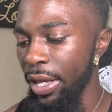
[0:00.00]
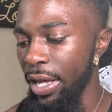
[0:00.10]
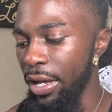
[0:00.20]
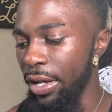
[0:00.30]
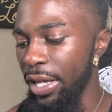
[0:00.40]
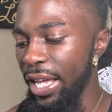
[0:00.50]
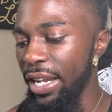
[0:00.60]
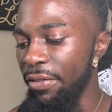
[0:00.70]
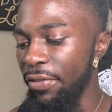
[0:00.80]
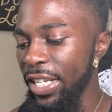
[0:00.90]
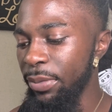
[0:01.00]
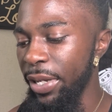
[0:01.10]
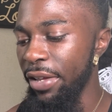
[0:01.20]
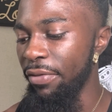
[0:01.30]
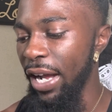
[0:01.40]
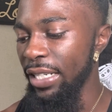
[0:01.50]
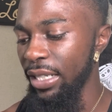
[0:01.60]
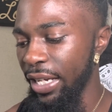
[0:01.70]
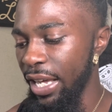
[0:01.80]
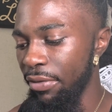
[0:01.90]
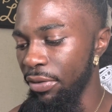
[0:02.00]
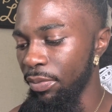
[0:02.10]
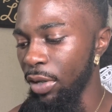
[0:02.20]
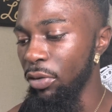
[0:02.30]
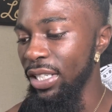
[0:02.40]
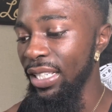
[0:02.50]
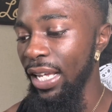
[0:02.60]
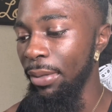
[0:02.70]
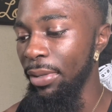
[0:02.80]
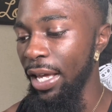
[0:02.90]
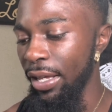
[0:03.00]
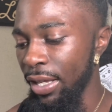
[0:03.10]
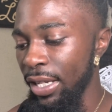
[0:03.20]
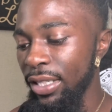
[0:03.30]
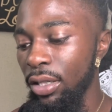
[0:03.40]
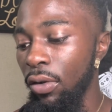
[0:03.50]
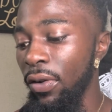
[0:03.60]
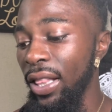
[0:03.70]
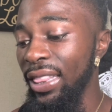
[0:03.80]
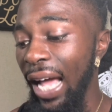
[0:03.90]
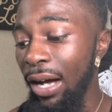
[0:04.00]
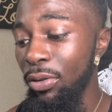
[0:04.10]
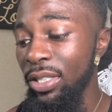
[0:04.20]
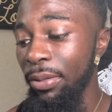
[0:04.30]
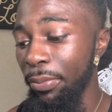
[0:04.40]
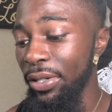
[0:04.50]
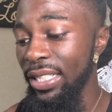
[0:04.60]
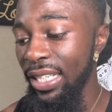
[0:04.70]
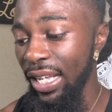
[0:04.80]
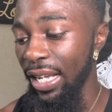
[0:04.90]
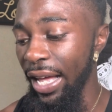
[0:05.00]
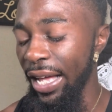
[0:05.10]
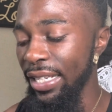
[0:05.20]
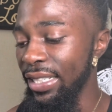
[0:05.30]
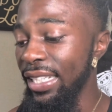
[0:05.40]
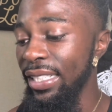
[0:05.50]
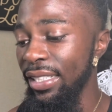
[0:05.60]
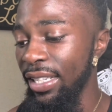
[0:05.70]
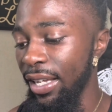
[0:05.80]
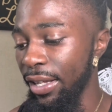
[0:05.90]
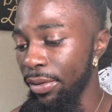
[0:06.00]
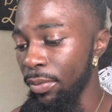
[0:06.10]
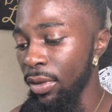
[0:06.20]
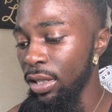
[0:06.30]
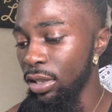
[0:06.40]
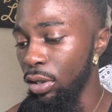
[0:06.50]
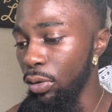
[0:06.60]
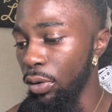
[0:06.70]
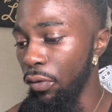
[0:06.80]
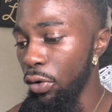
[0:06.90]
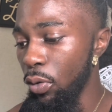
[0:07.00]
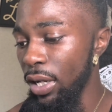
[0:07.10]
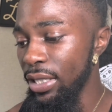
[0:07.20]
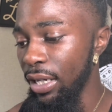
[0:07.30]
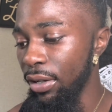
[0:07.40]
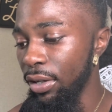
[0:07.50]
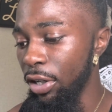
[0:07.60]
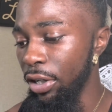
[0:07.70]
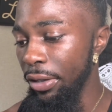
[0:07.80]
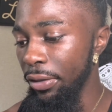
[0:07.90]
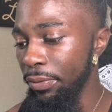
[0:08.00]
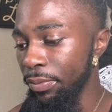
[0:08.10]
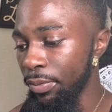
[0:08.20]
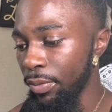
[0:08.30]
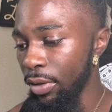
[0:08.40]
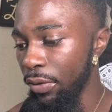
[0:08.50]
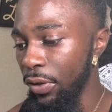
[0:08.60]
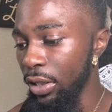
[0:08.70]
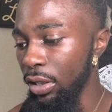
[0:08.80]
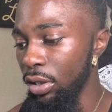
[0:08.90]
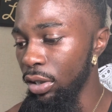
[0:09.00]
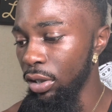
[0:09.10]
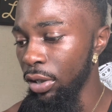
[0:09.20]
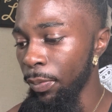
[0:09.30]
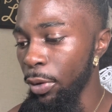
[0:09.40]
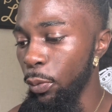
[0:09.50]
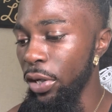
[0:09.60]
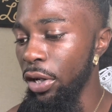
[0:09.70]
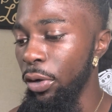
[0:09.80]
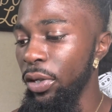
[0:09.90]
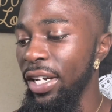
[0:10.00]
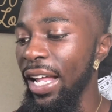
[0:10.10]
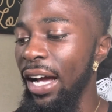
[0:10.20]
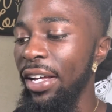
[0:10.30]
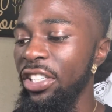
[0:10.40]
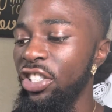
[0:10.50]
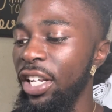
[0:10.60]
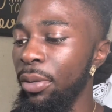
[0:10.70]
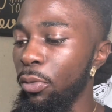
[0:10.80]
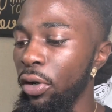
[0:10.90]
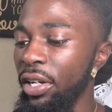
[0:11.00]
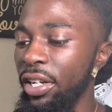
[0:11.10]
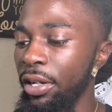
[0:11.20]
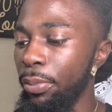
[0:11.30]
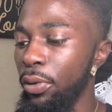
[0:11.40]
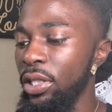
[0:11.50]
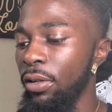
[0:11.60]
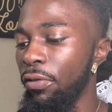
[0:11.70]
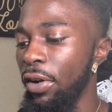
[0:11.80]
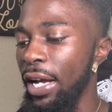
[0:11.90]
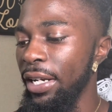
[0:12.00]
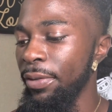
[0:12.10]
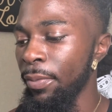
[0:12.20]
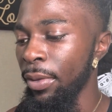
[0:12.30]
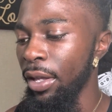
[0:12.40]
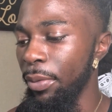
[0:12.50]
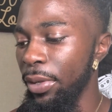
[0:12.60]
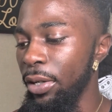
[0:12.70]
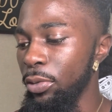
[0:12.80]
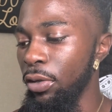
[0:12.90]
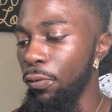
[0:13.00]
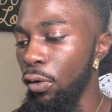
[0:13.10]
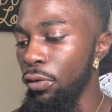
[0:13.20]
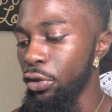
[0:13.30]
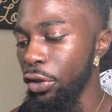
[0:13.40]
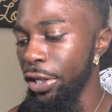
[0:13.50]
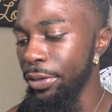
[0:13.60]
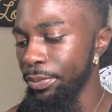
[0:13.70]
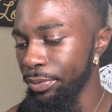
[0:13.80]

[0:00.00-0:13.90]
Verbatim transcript: uh, in investment advisor Kevin on the same day. It's over a thousand percent, guys. That's insane. So if we go ahead and take a uh, further look, we know the Dow has shedded more than 100 points on Friday, but it was the fourth straight,